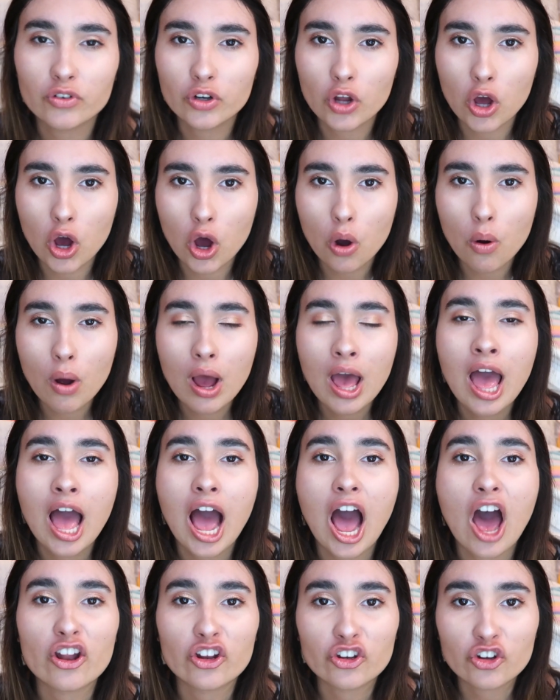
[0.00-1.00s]
Know
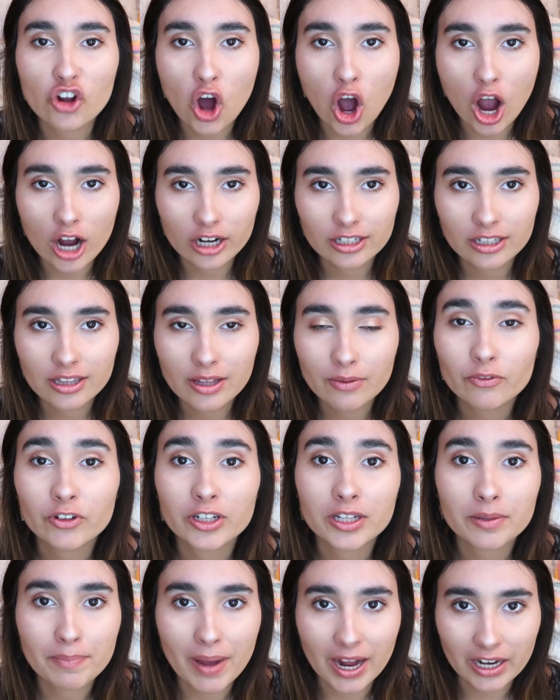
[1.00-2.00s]
how to talk to them
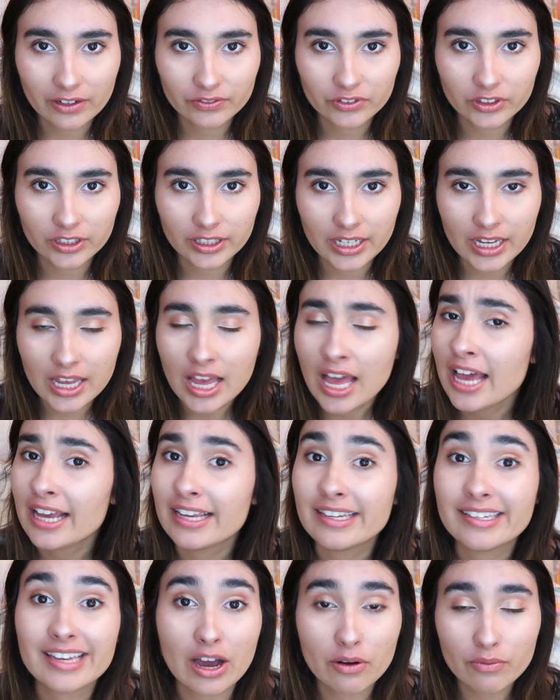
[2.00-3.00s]
respectfully,
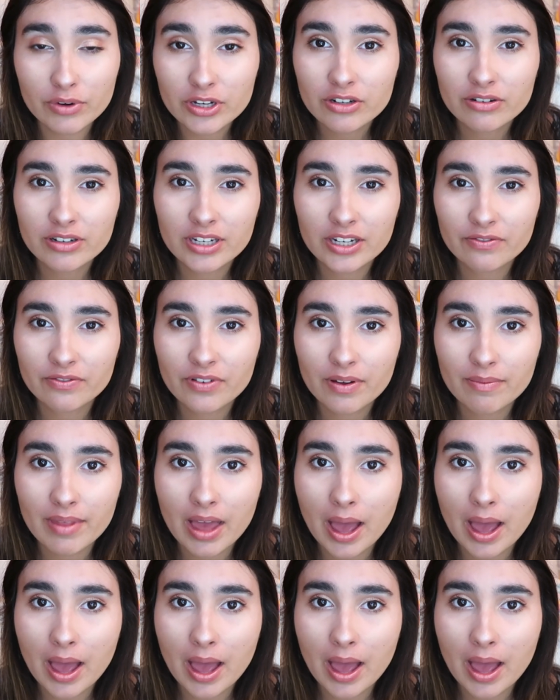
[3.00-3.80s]
get what you need from